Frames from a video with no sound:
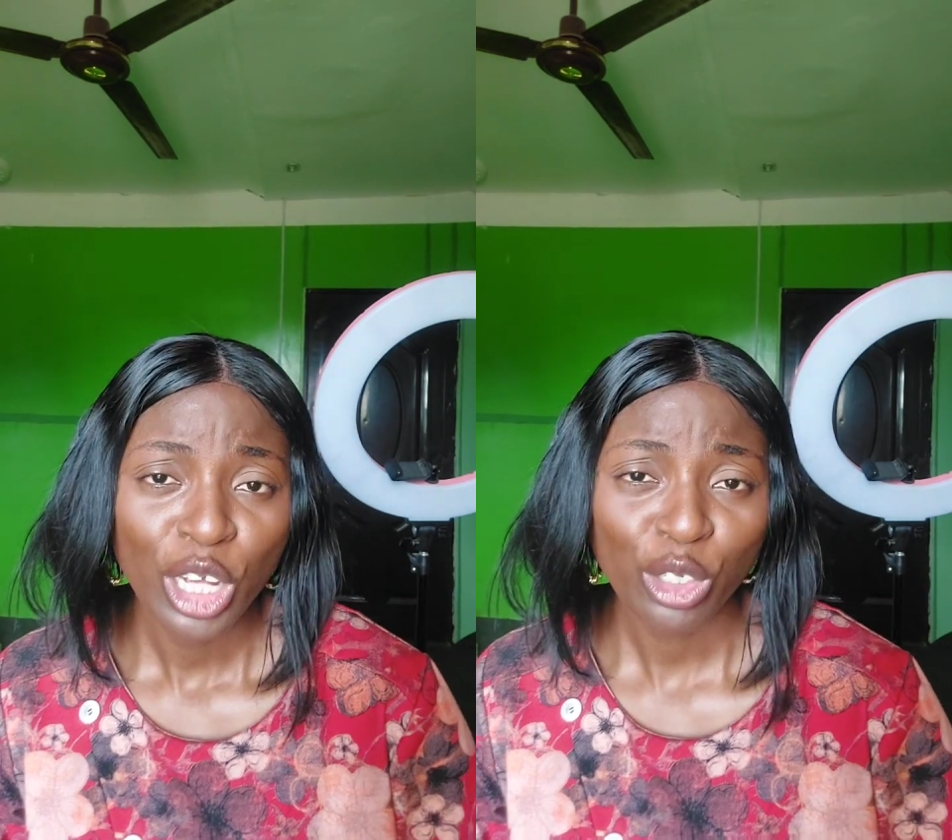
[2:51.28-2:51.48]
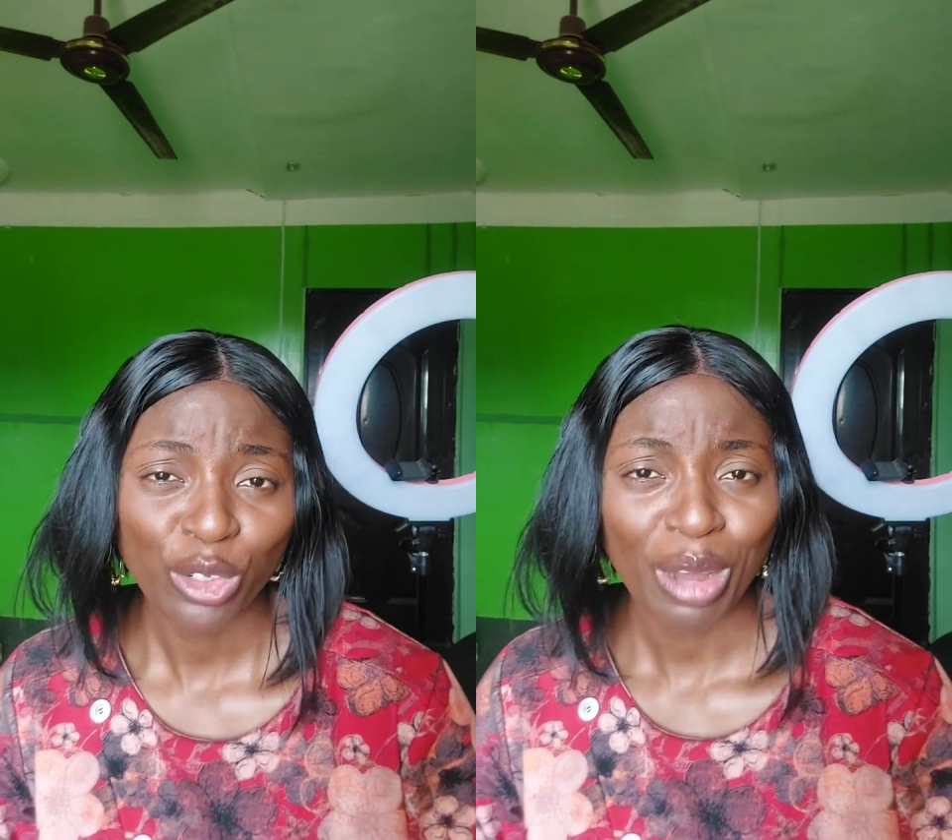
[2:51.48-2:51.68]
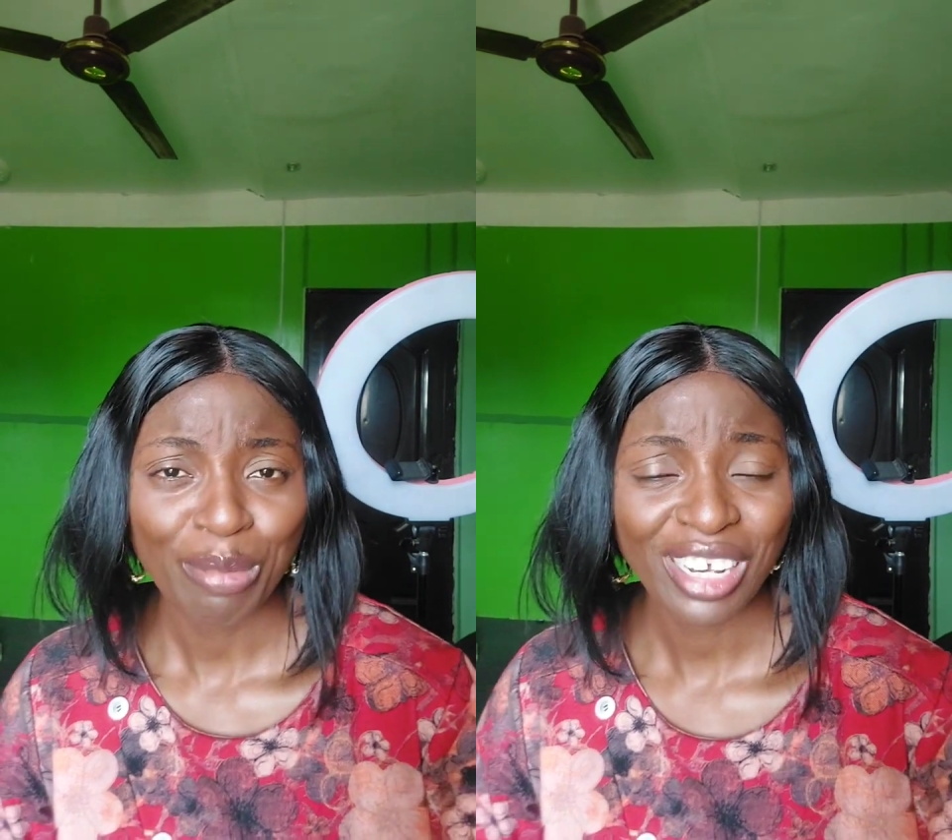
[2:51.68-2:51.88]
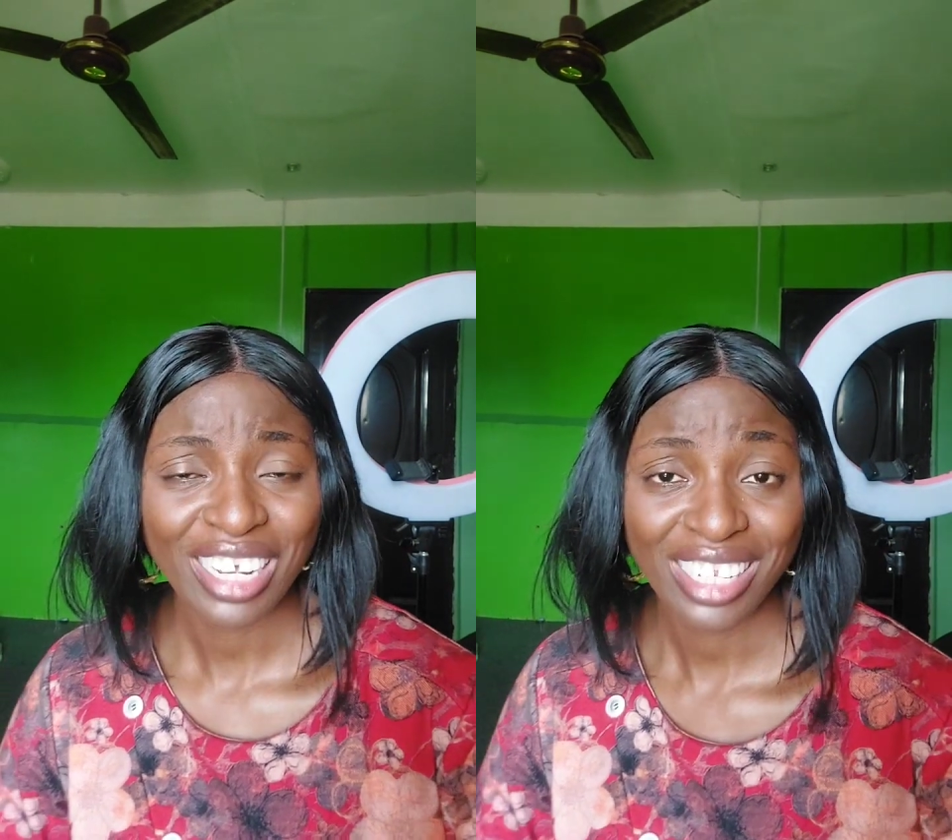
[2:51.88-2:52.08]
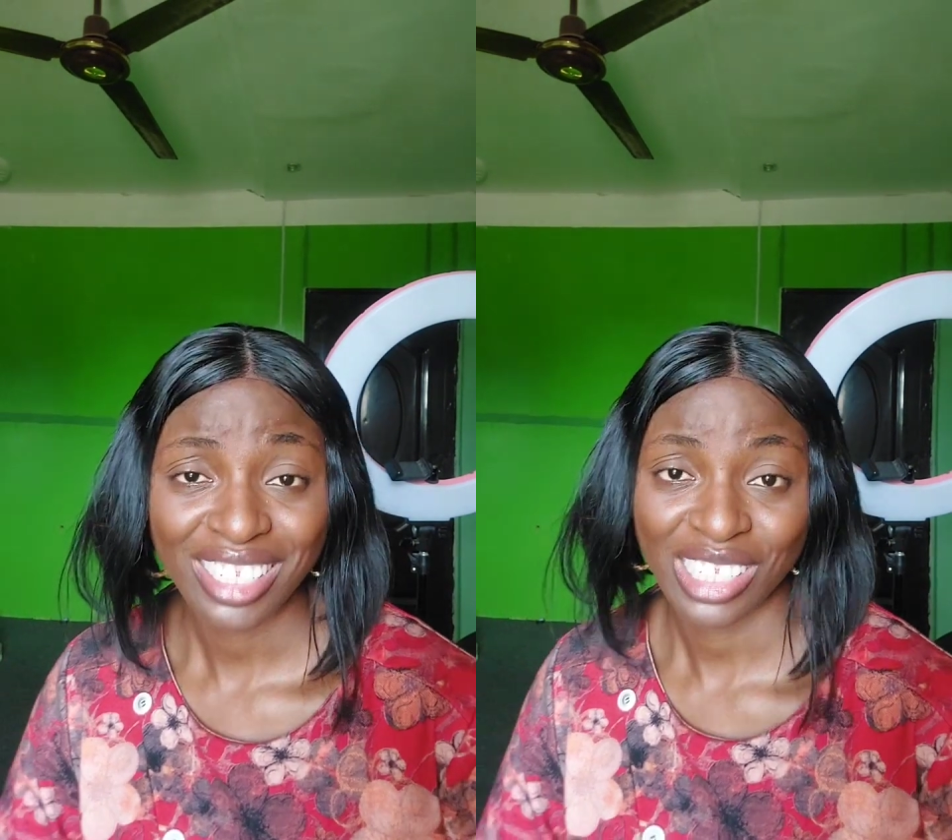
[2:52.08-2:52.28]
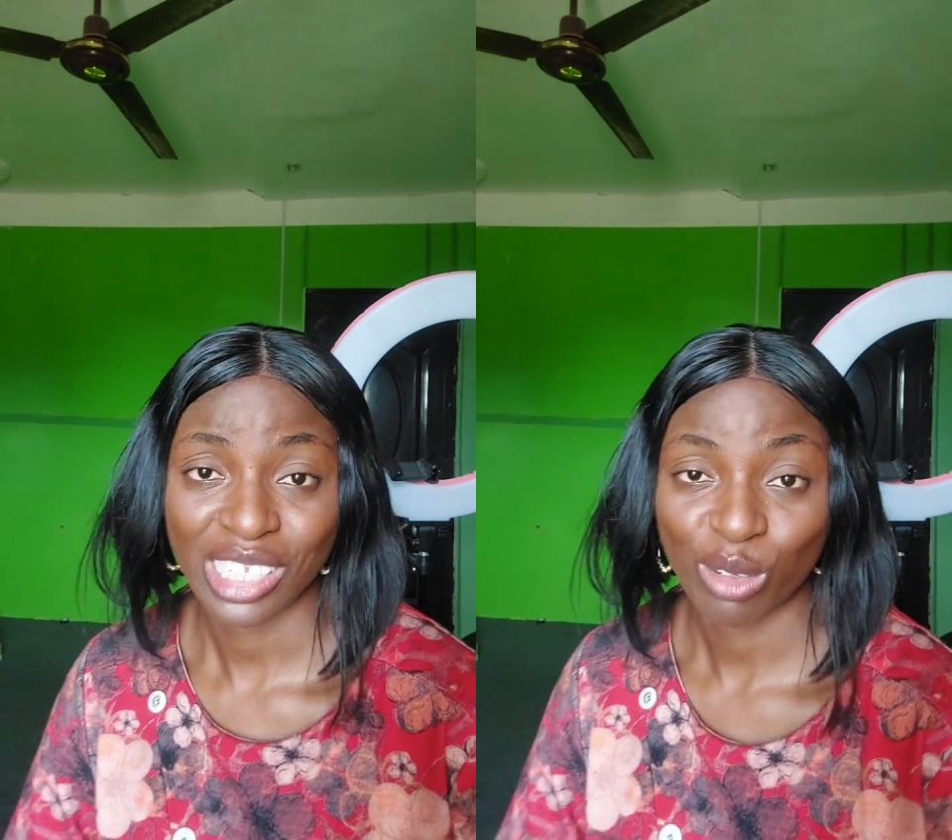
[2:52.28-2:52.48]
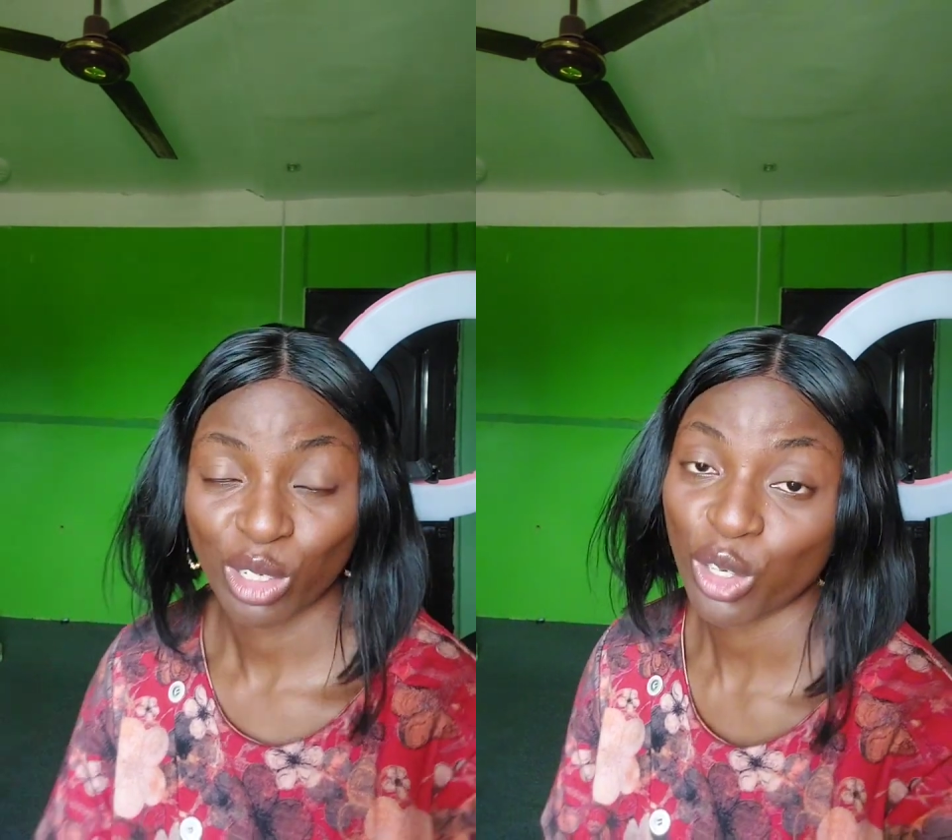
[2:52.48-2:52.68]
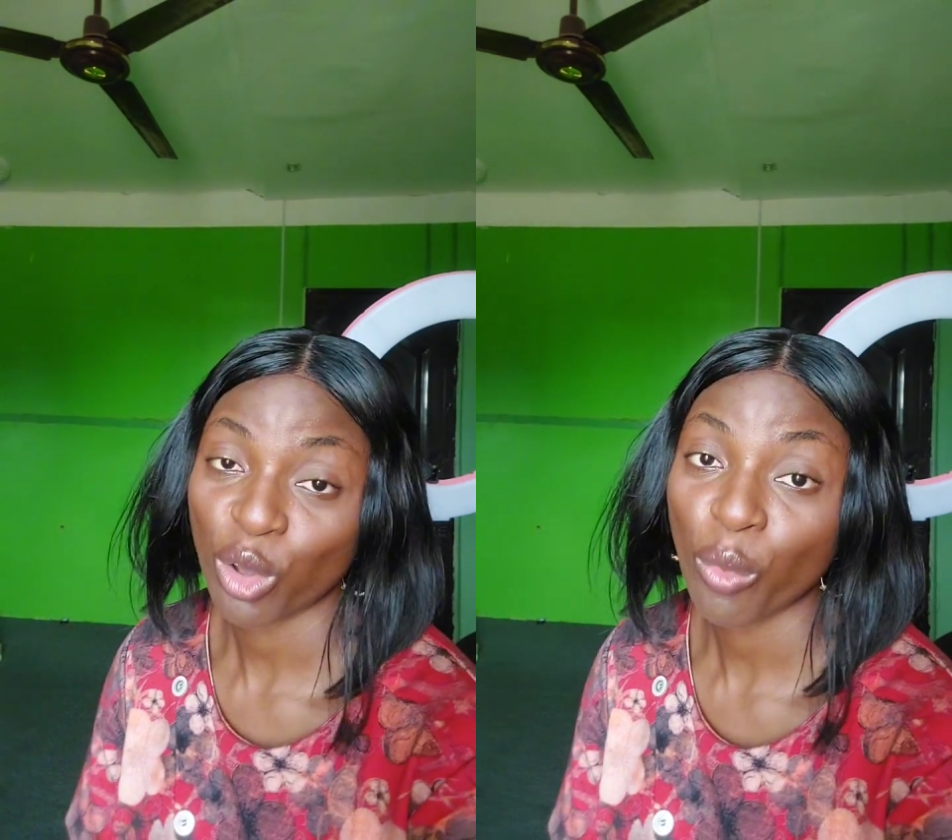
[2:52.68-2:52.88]
So I'm looking at a
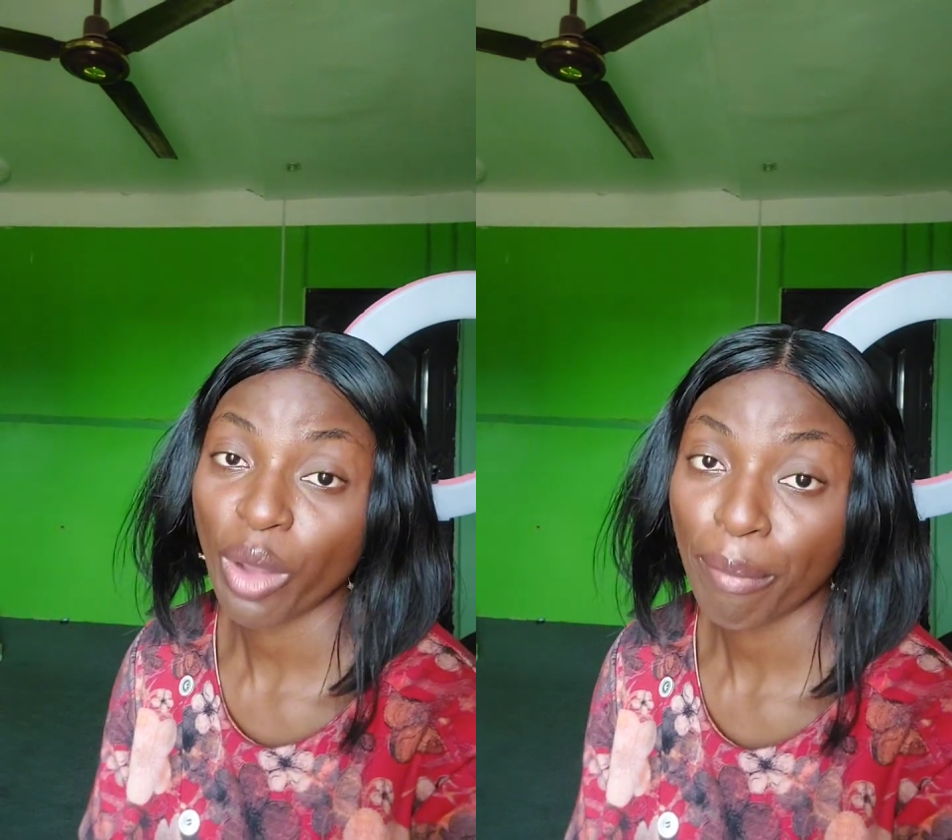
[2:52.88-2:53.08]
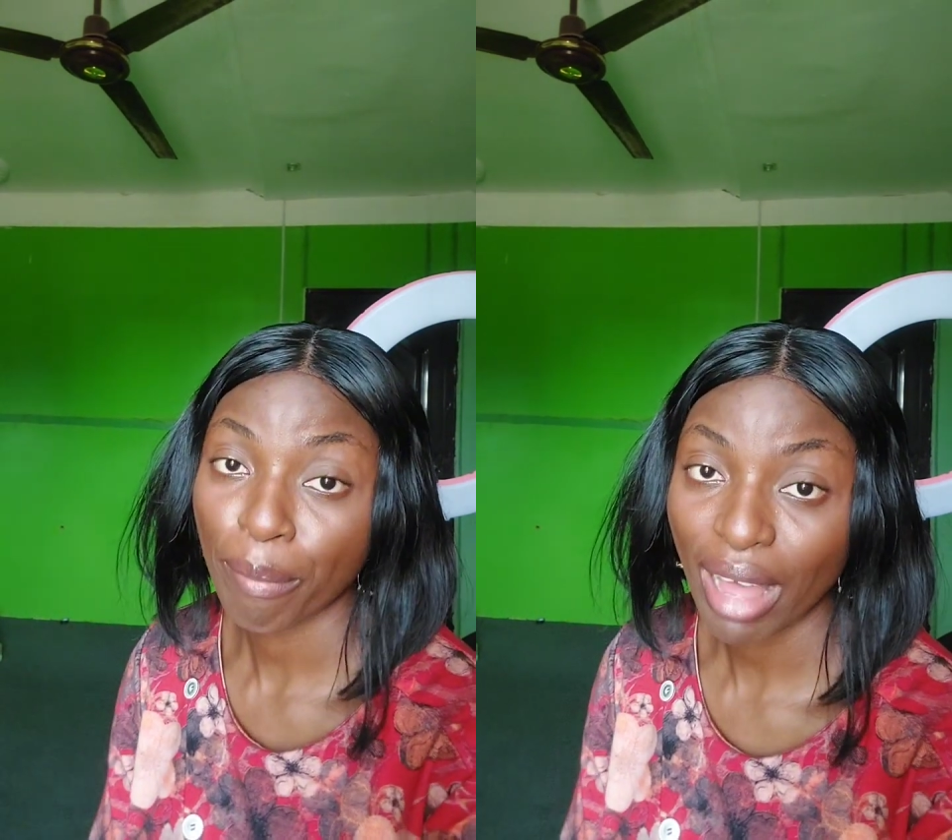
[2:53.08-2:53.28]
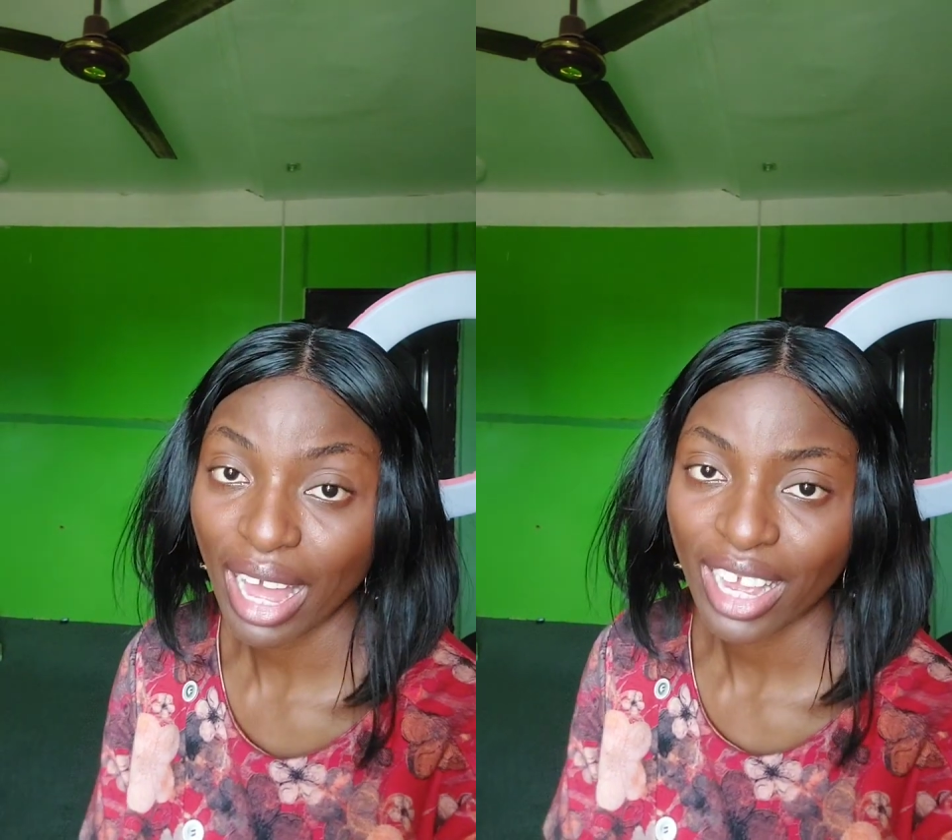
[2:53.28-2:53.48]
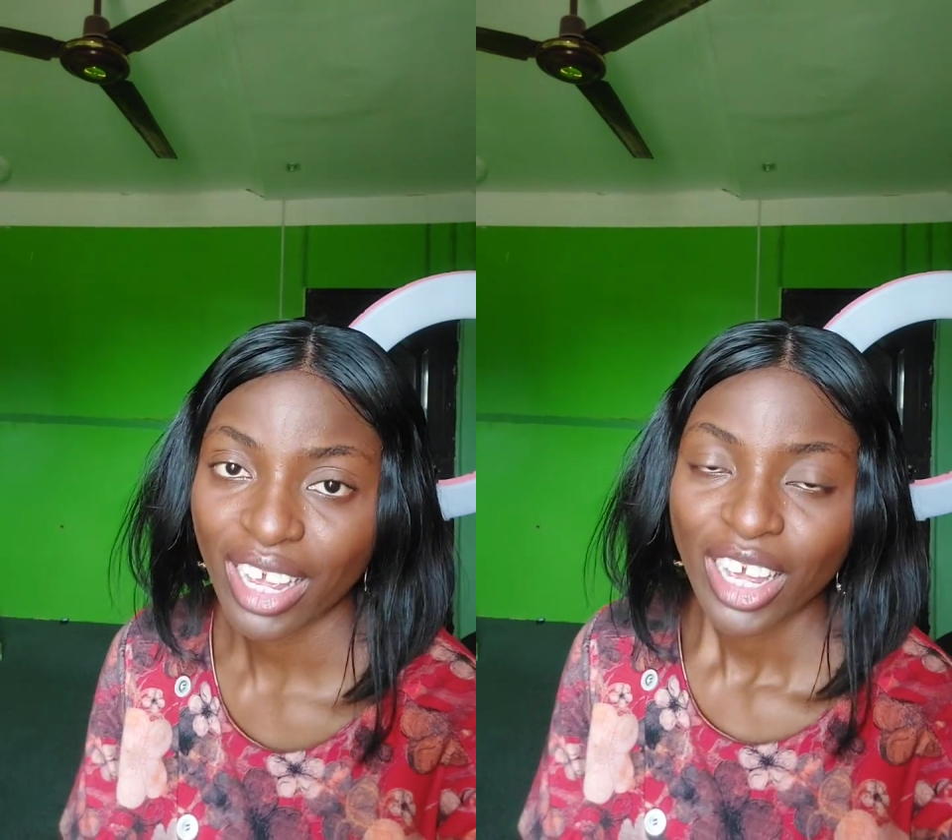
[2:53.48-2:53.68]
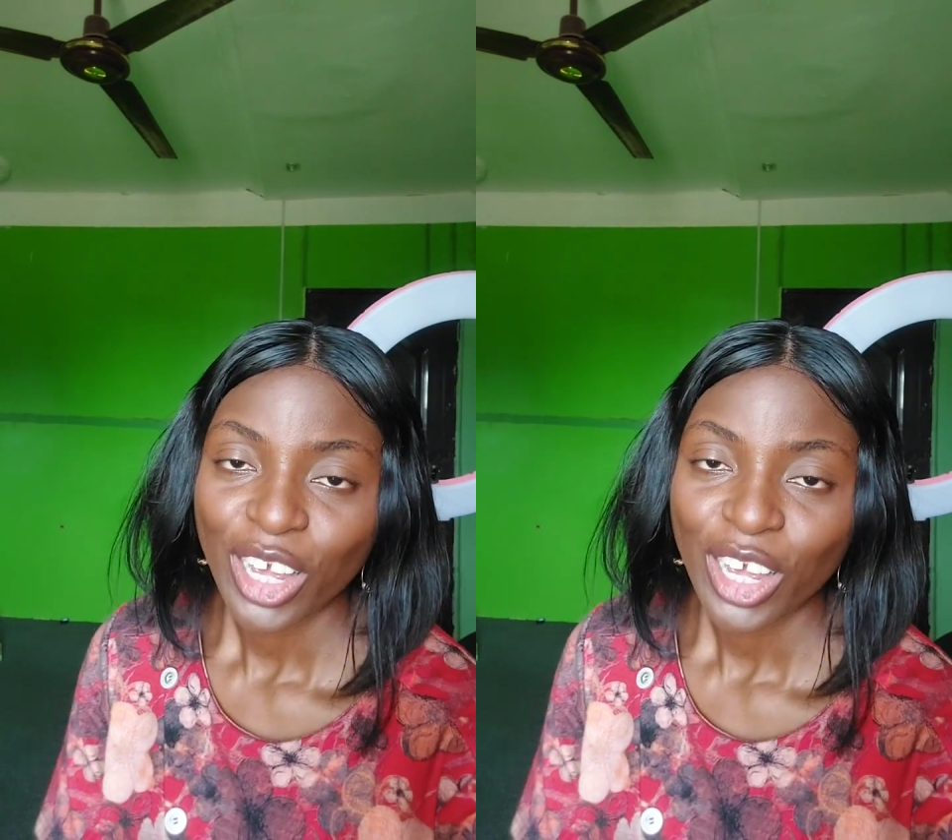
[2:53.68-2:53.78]
situation whereby